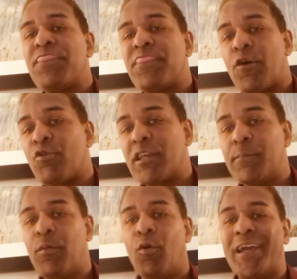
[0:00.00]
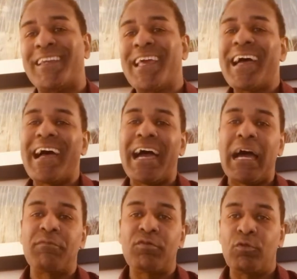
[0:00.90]
30-point
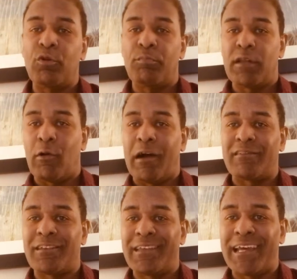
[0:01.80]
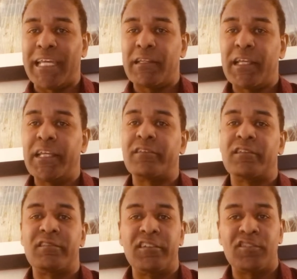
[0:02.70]
absolute blowout tonight. It's a
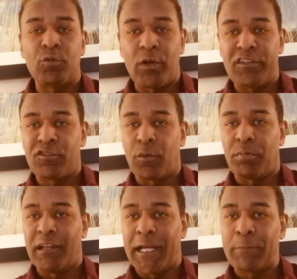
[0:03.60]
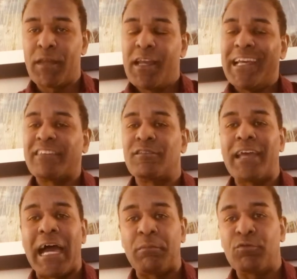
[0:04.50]
situational play. It's an
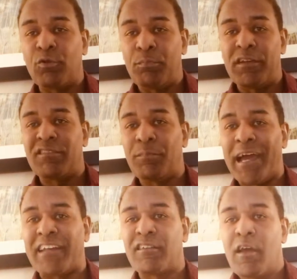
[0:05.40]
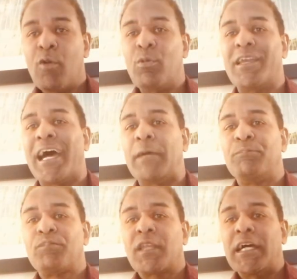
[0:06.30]
absolute mismatch. We got
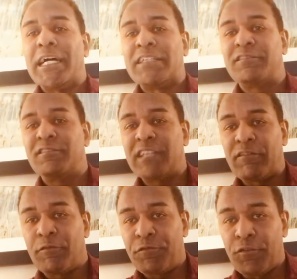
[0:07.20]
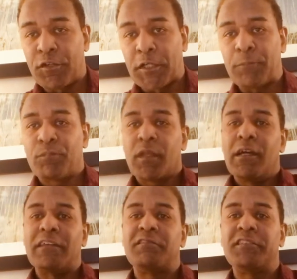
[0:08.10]
a 7-footer,
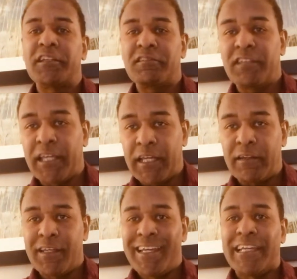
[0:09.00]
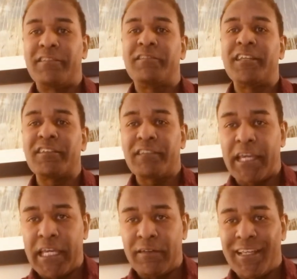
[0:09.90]
a 6'10", a
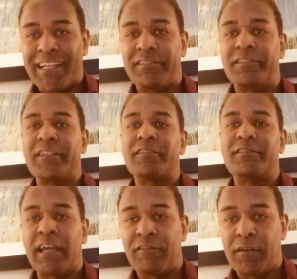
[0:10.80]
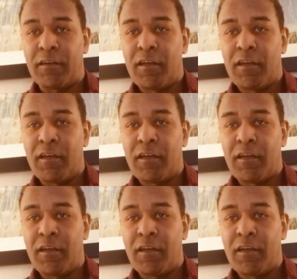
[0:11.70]
6'8", a 6'7",